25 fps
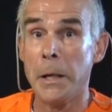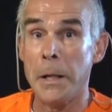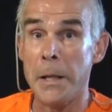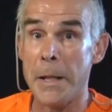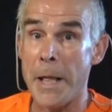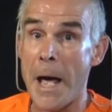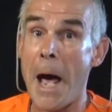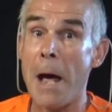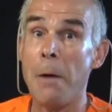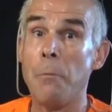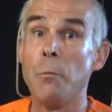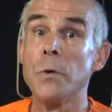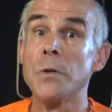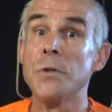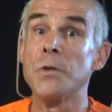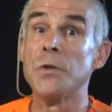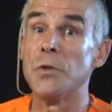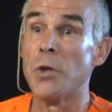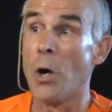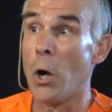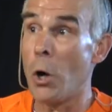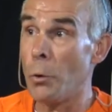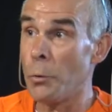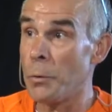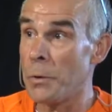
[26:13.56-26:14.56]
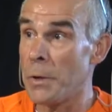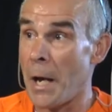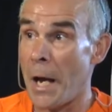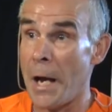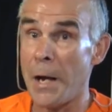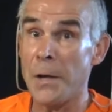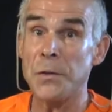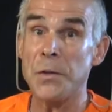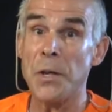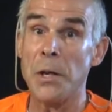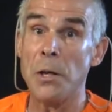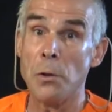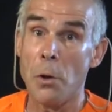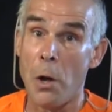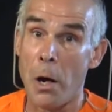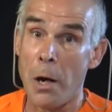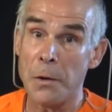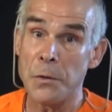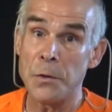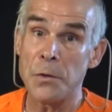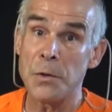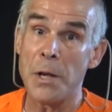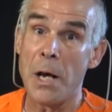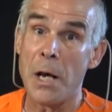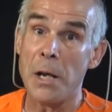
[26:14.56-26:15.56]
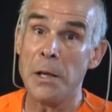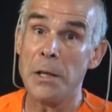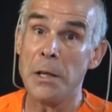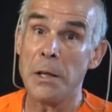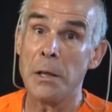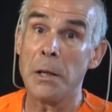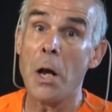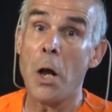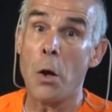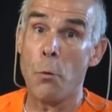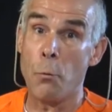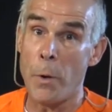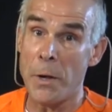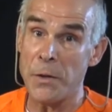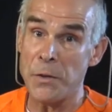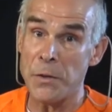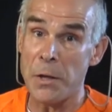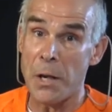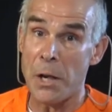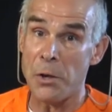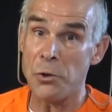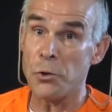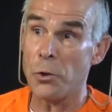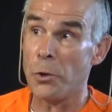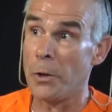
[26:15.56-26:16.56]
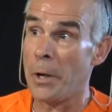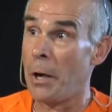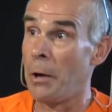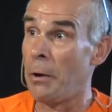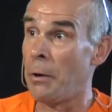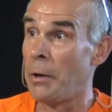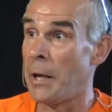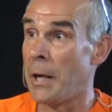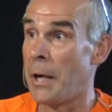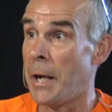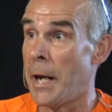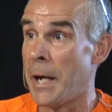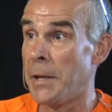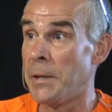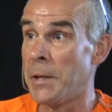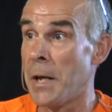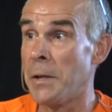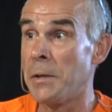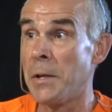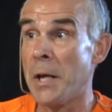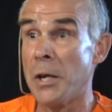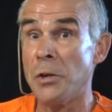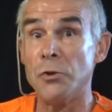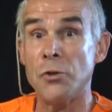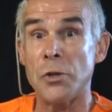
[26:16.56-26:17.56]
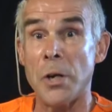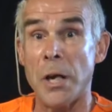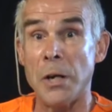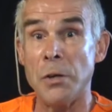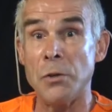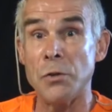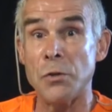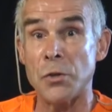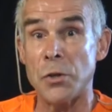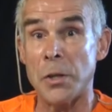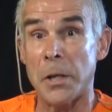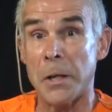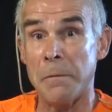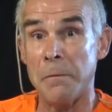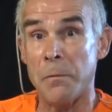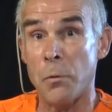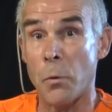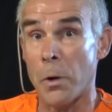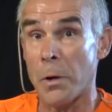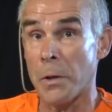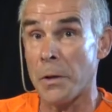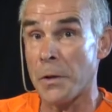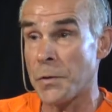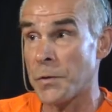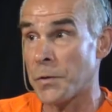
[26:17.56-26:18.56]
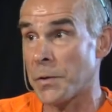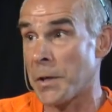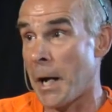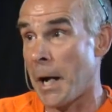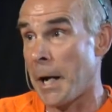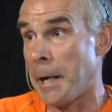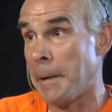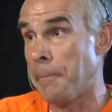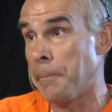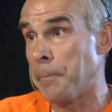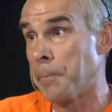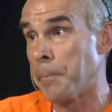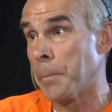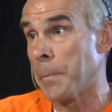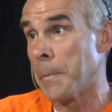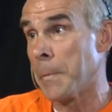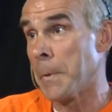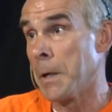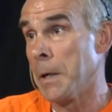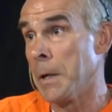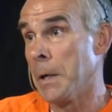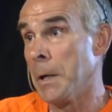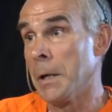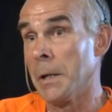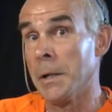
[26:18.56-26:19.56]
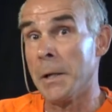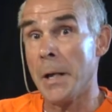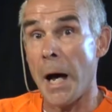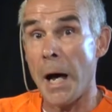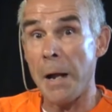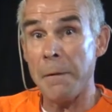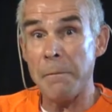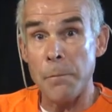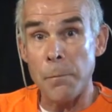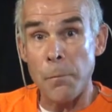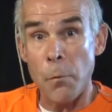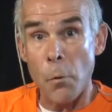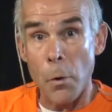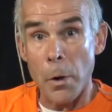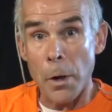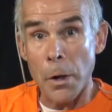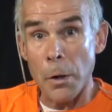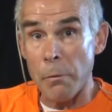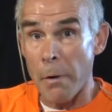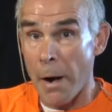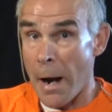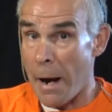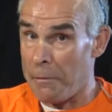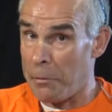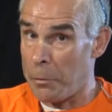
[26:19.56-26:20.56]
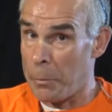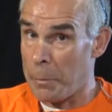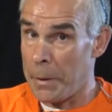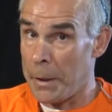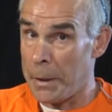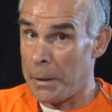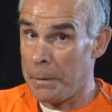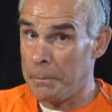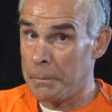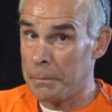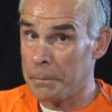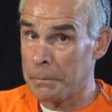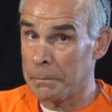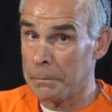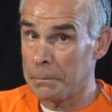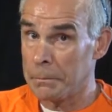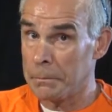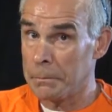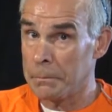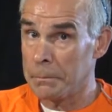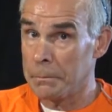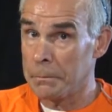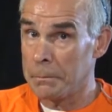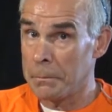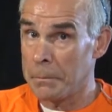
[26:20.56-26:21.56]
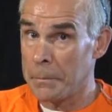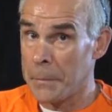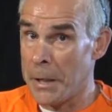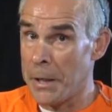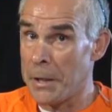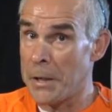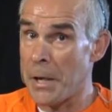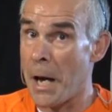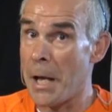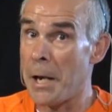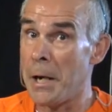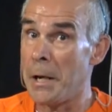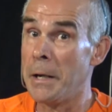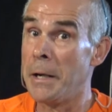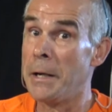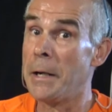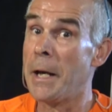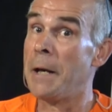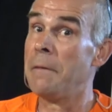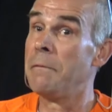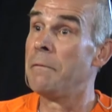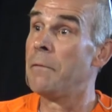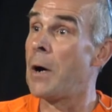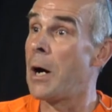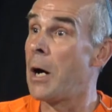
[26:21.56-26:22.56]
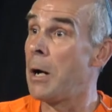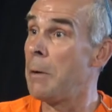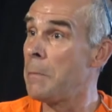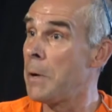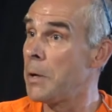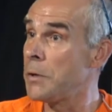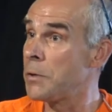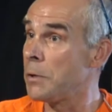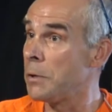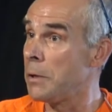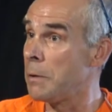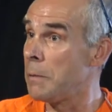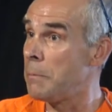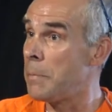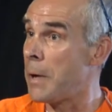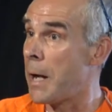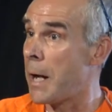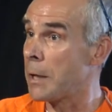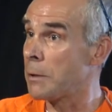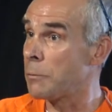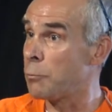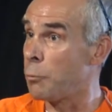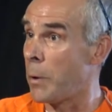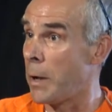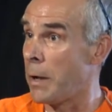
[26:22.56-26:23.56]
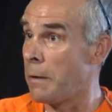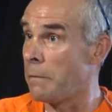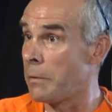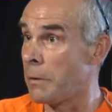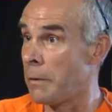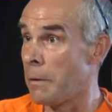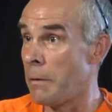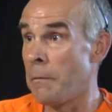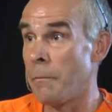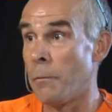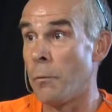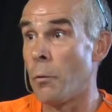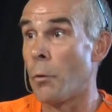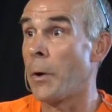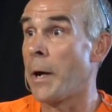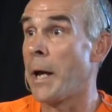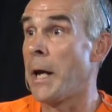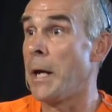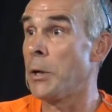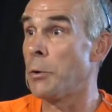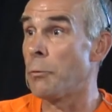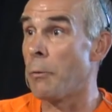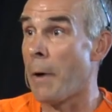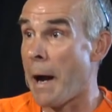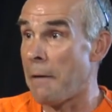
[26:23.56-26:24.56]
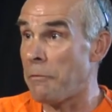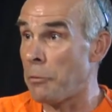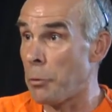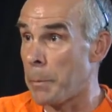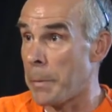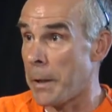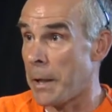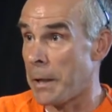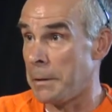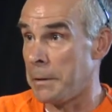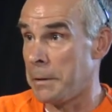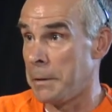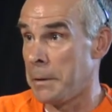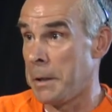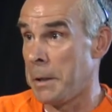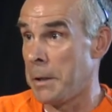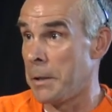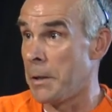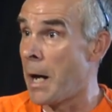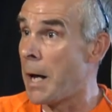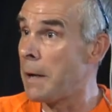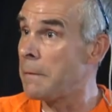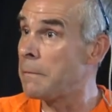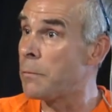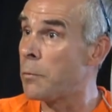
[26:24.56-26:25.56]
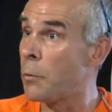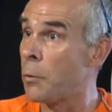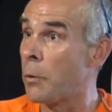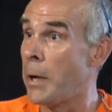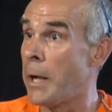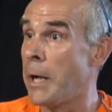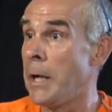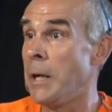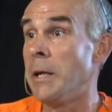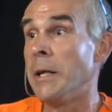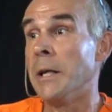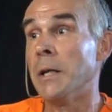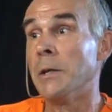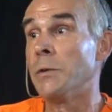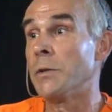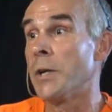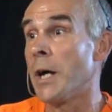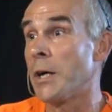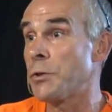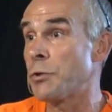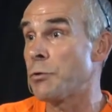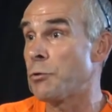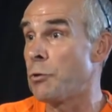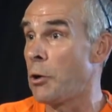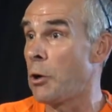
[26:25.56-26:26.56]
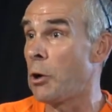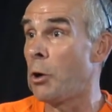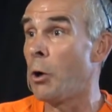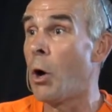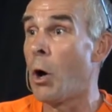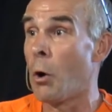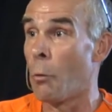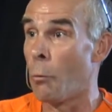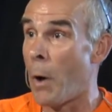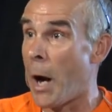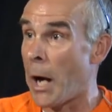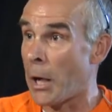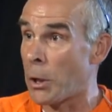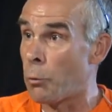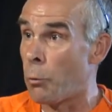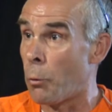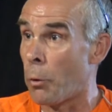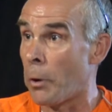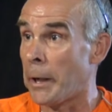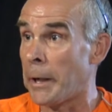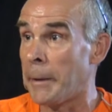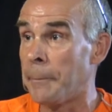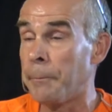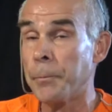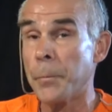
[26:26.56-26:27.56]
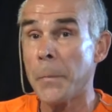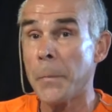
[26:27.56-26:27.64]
That was zoned as a long-standing residential area, and then they changed it for this guy. Not for a gravel pit. He got an environmental impact waiver for a gravel pit, not for an industrial rock quarry.